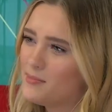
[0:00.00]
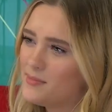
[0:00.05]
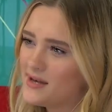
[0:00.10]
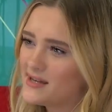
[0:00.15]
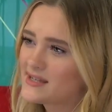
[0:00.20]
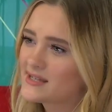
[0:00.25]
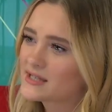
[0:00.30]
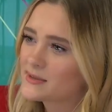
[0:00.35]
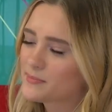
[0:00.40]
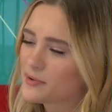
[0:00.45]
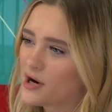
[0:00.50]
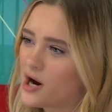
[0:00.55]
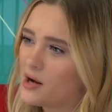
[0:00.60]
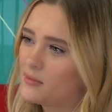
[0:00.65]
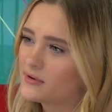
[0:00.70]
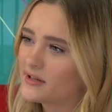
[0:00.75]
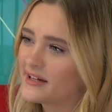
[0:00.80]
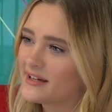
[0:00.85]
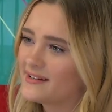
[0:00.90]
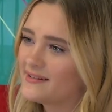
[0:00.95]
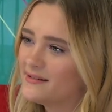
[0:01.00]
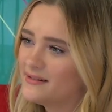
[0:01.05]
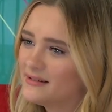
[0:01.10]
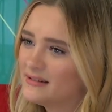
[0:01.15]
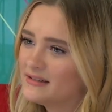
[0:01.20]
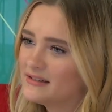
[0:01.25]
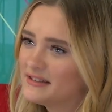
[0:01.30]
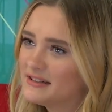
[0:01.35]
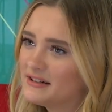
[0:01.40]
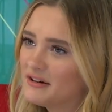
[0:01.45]
I missed probably
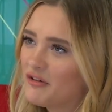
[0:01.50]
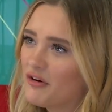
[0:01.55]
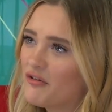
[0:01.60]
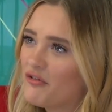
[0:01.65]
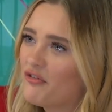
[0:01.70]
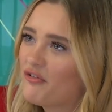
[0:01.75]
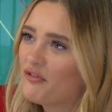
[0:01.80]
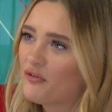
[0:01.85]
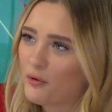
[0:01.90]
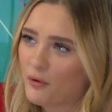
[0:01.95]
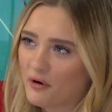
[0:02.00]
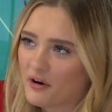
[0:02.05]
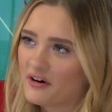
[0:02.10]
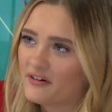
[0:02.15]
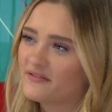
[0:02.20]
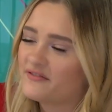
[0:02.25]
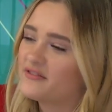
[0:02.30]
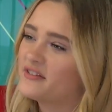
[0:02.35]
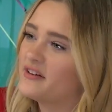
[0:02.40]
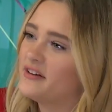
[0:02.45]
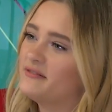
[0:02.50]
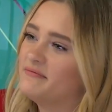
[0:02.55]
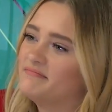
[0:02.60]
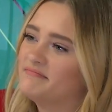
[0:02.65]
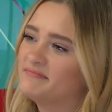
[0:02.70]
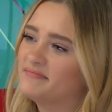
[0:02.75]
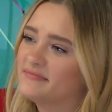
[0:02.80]
4 of the